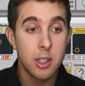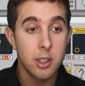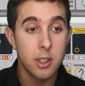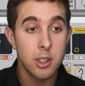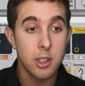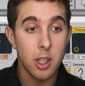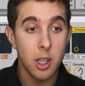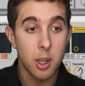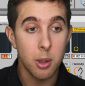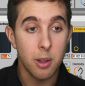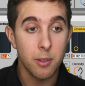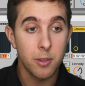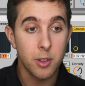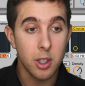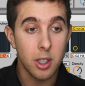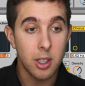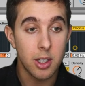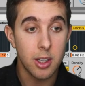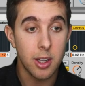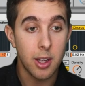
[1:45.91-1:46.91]
So I've
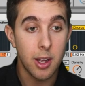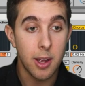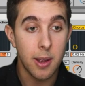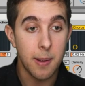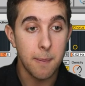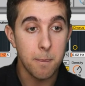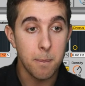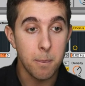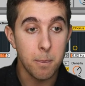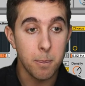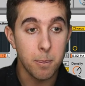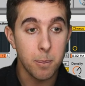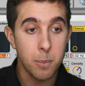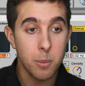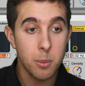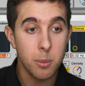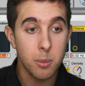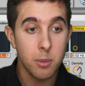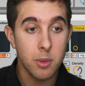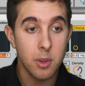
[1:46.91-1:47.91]
got um,
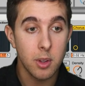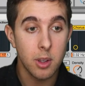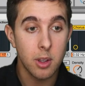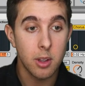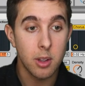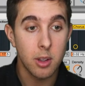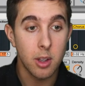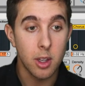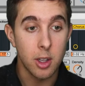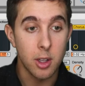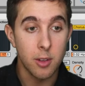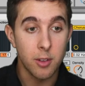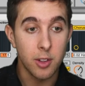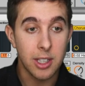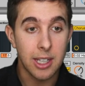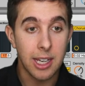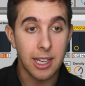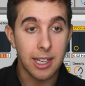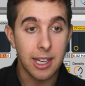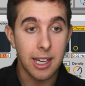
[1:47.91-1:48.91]
another
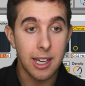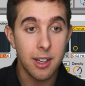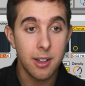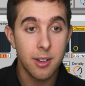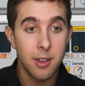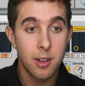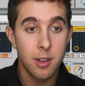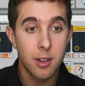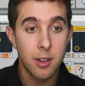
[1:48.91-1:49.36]
kick here.